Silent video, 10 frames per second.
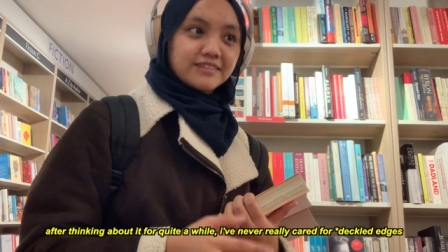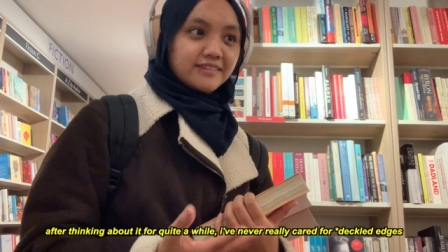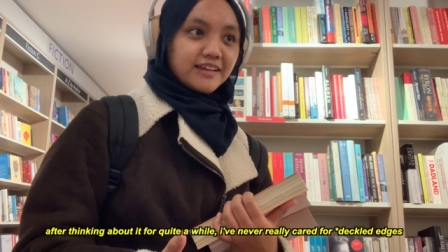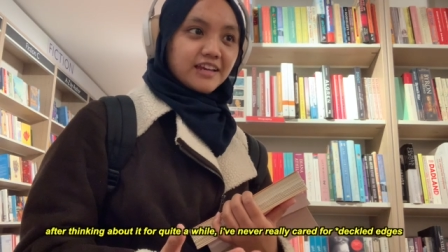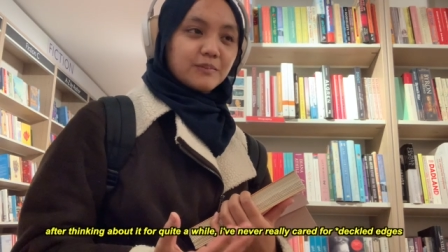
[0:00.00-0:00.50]

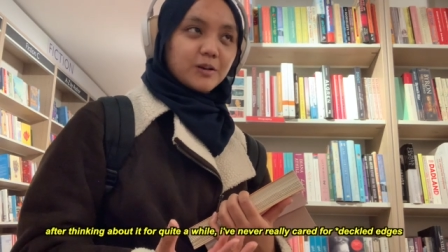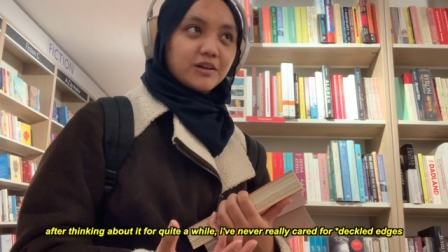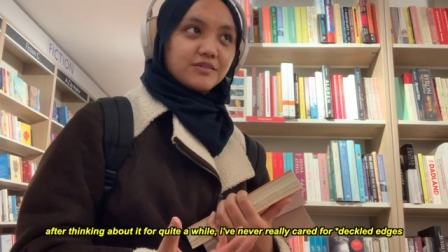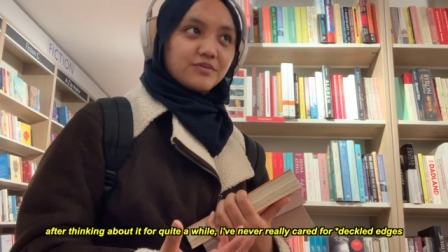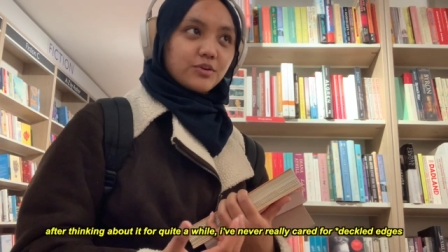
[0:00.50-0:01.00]
Thinking about
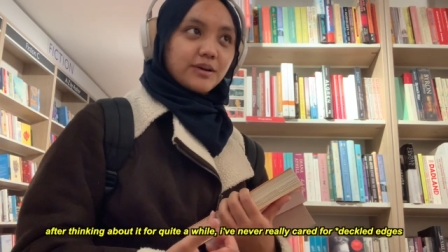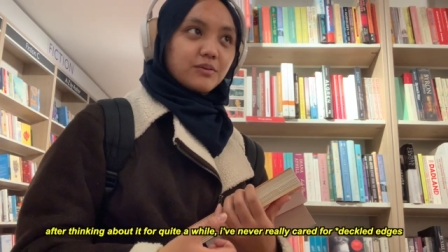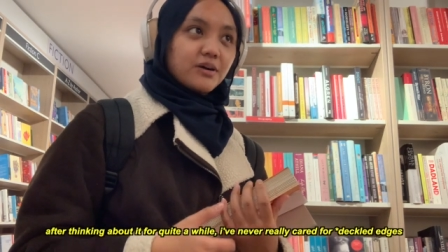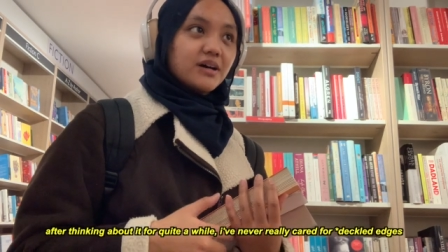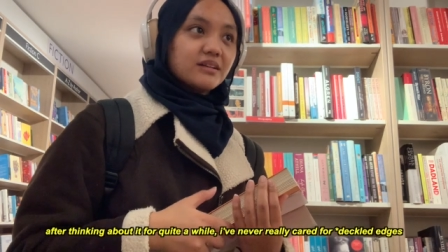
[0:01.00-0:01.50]
it for quite a
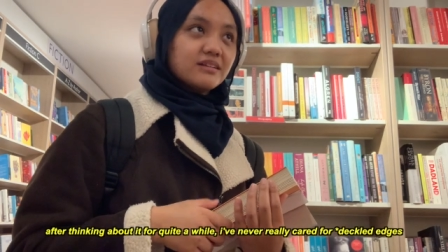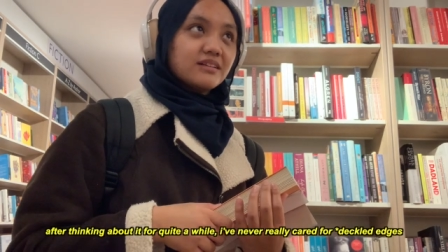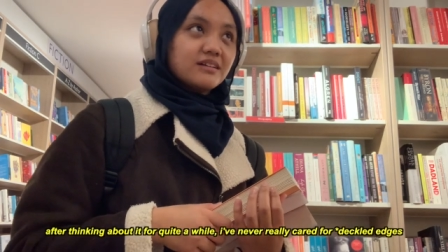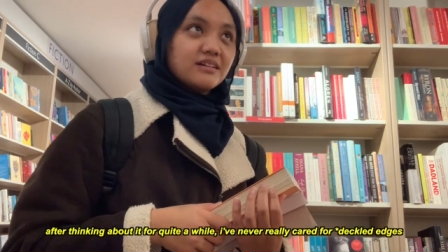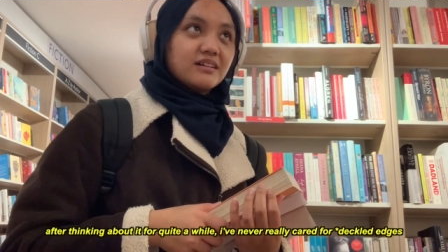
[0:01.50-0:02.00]

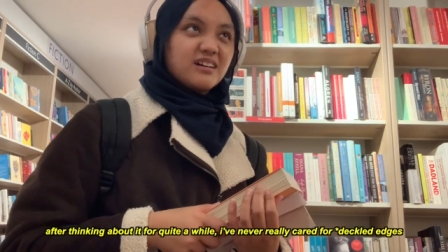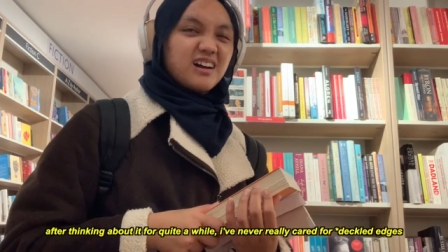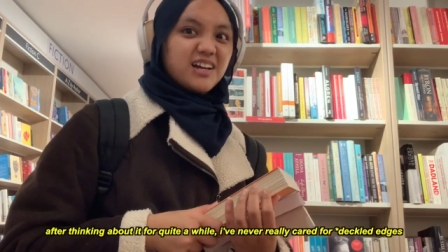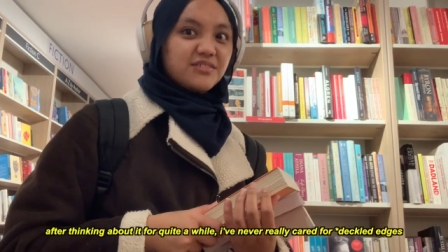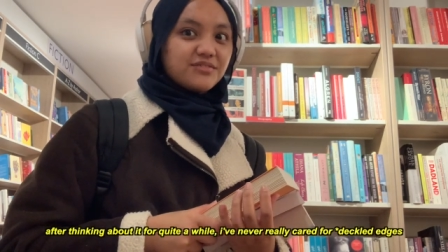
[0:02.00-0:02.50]

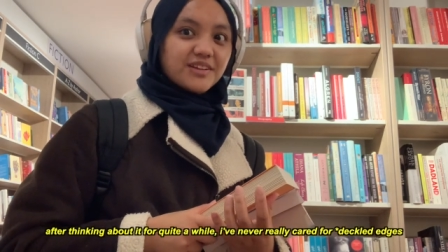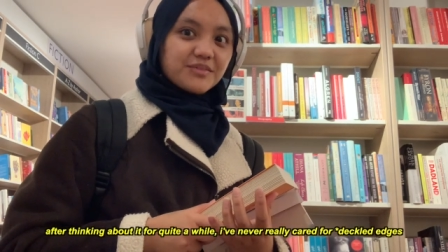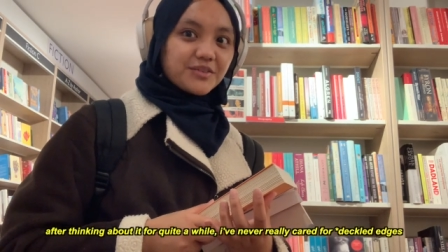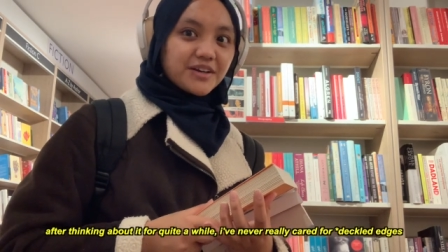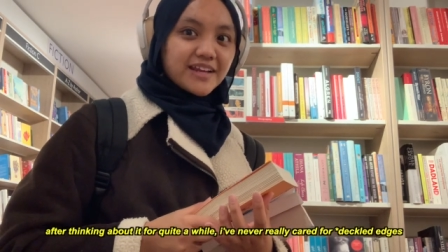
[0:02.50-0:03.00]
while. I've
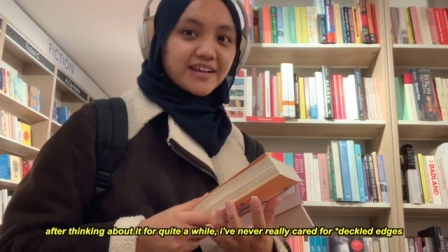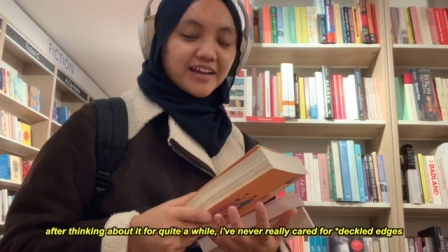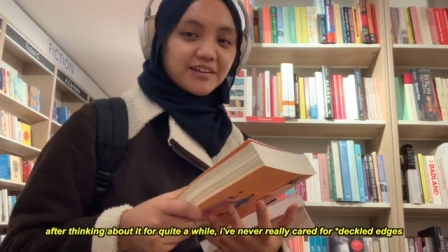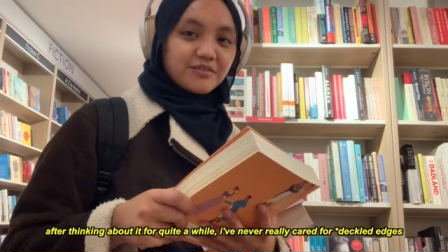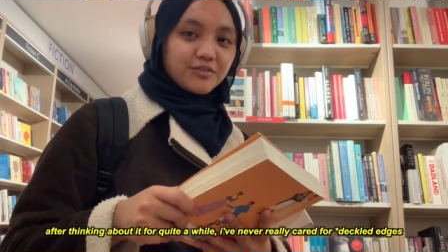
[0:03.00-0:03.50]
never really
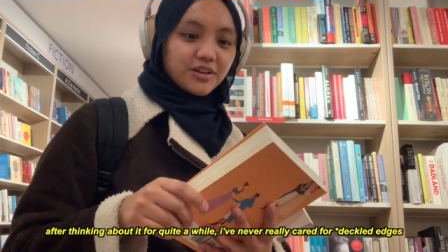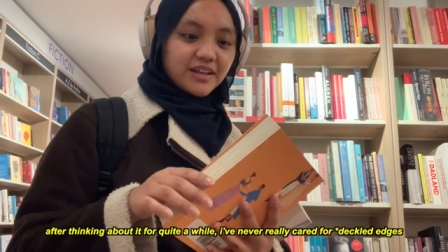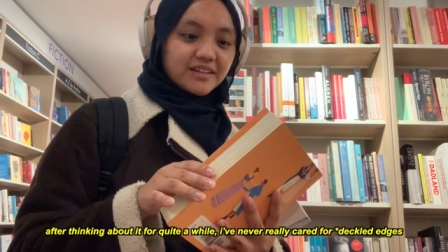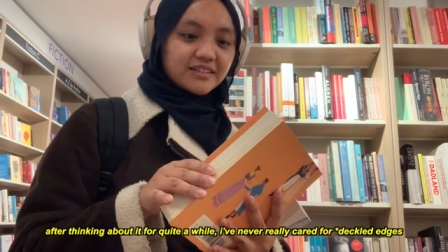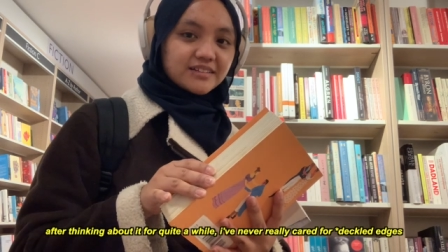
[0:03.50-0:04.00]
cared for like,
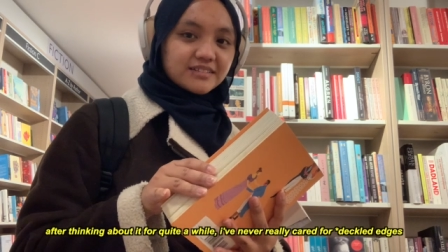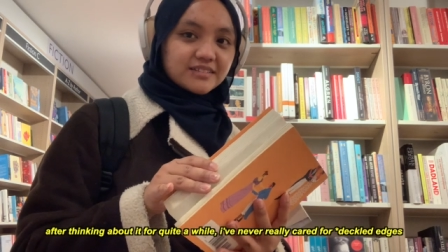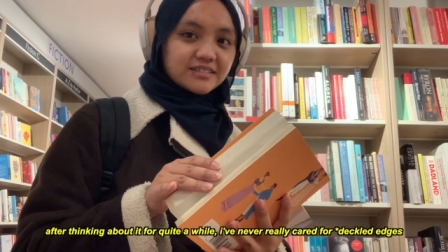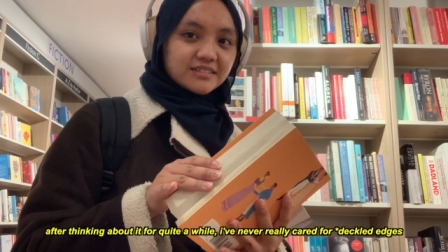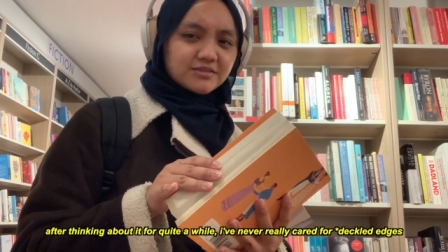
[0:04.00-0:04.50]

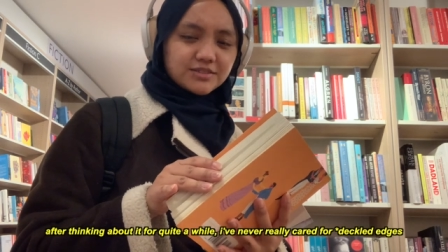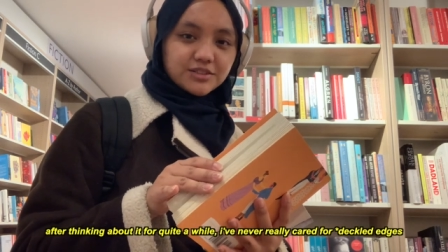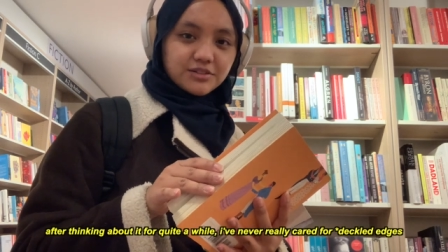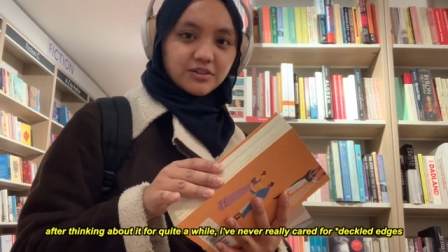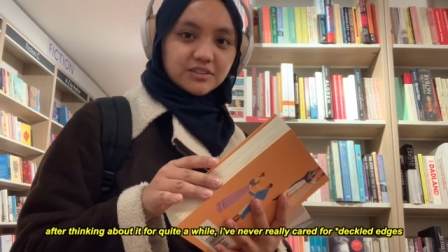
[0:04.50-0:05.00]
what do
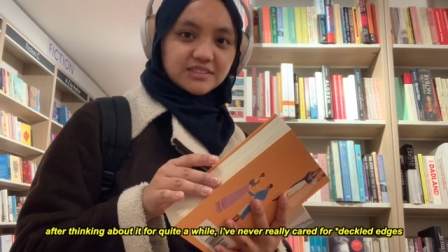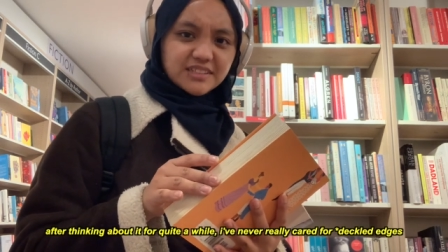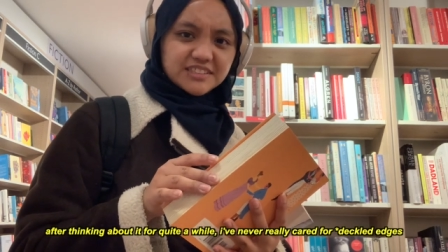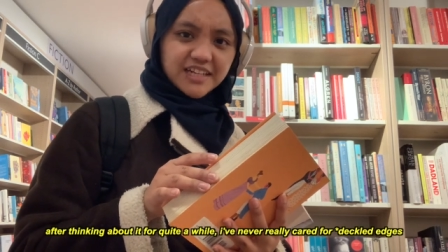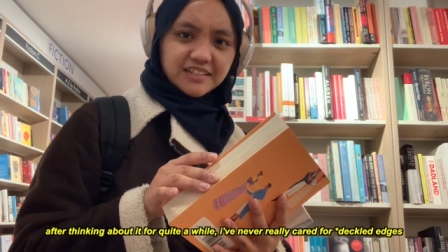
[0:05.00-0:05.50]
you call this,
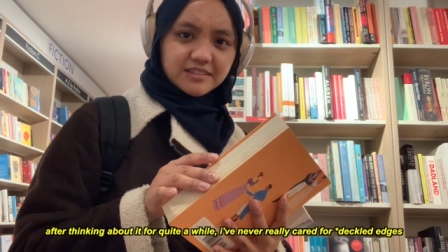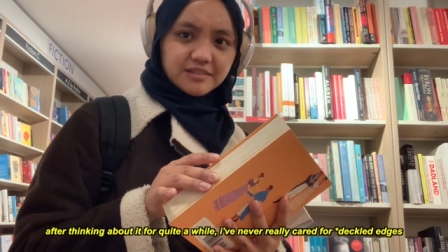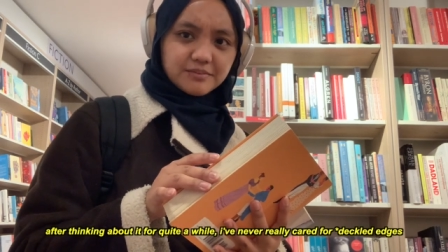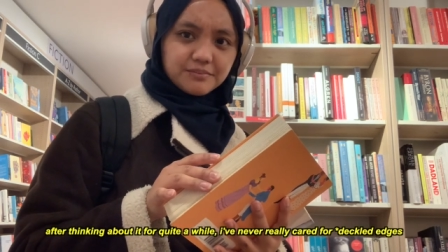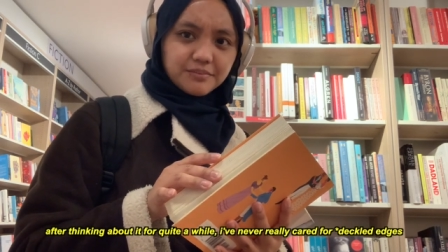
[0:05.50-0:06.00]
like technical
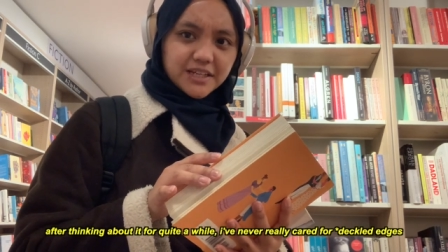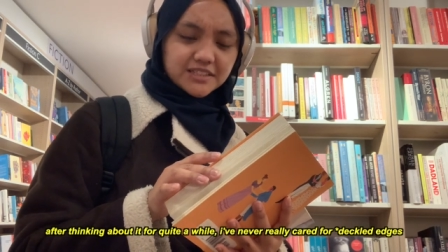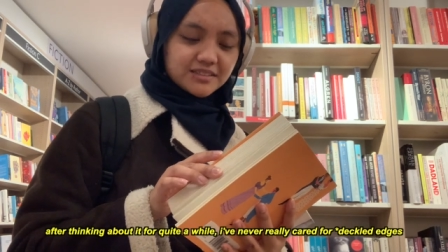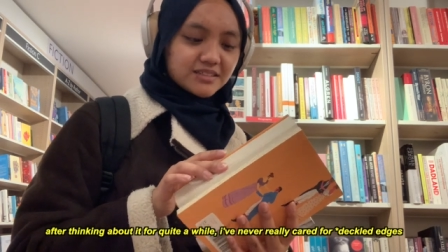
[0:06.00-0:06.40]
pages.